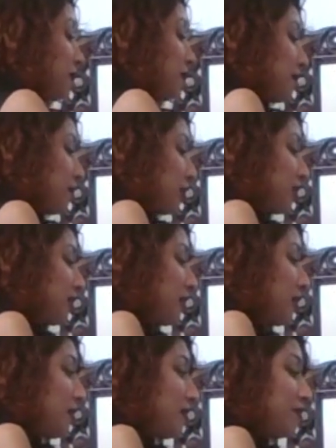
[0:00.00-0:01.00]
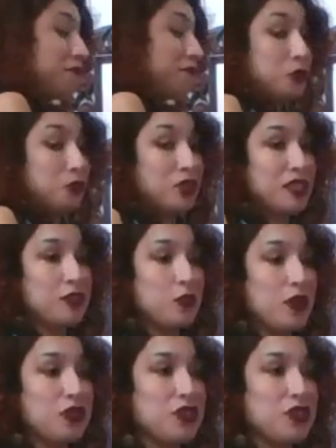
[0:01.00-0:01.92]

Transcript: favorite uh, foods as well.